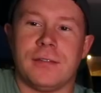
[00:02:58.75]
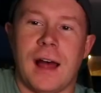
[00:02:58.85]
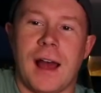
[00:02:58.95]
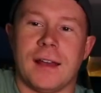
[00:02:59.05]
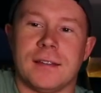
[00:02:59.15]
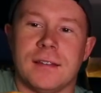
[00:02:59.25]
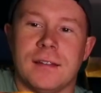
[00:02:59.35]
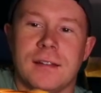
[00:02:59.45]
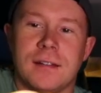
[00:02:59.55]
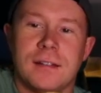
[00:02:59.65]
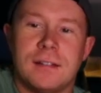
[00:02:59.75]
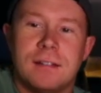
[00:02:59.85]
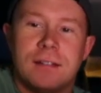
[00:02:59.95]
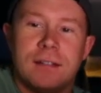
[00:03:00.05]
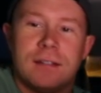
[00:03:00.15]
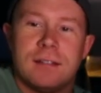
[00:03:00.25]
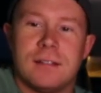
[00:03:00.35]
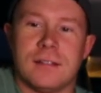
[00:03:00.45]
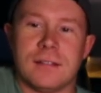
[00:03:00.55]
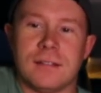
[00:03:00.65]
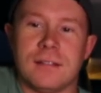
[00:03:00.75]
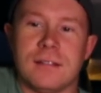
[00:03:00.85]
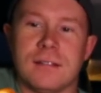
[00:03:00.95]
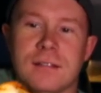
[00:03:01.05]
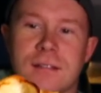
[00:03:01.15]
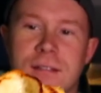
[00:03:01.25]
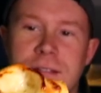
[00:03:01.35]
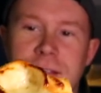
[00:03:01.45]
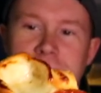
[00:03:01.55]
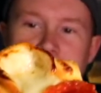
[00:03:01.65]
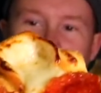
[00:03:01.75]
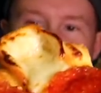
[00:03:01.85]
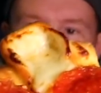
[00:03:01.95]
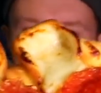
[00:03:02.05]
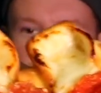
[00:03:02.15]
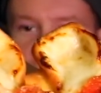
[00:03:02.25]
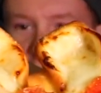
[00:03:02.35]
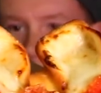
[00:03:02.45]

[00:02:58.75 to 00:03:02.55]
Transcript: [no speech]